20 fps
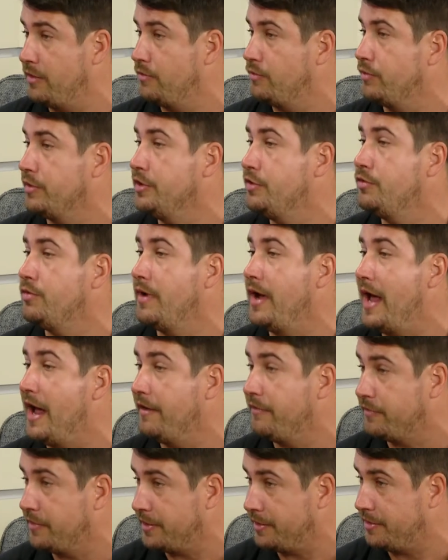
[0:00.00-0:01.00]
We do
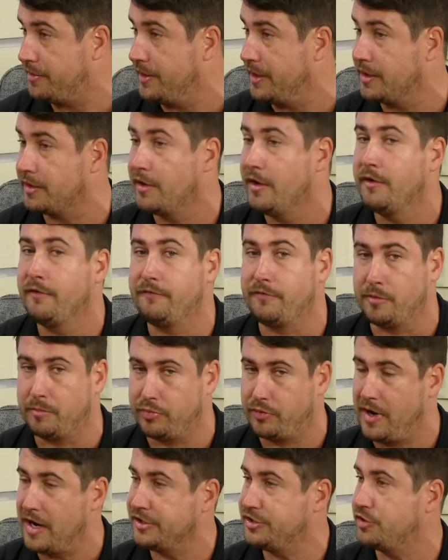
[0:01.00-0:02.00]
everything from
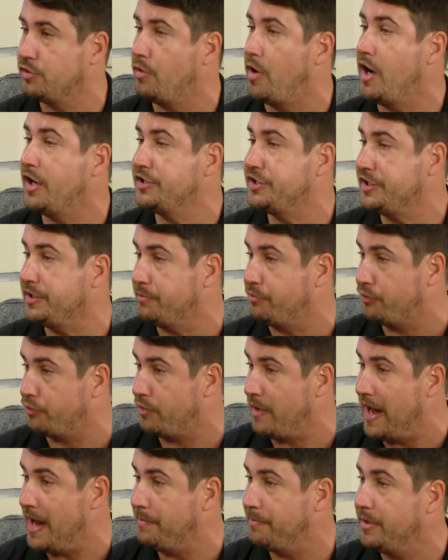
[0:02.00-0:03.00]
pressure washing,
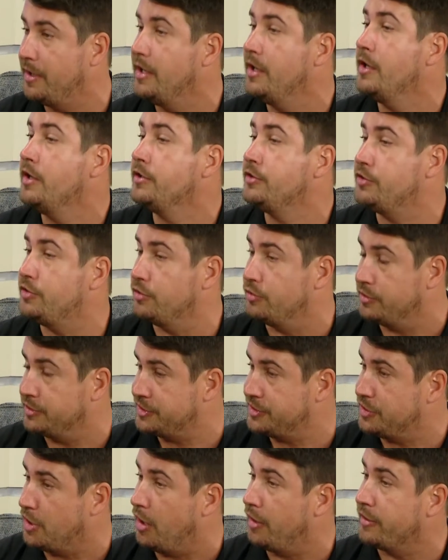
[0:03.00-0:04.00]
prep, to
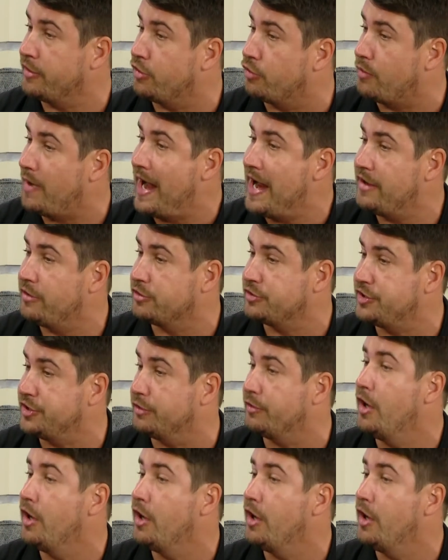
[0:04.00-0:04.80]
installing the Rhino Shield,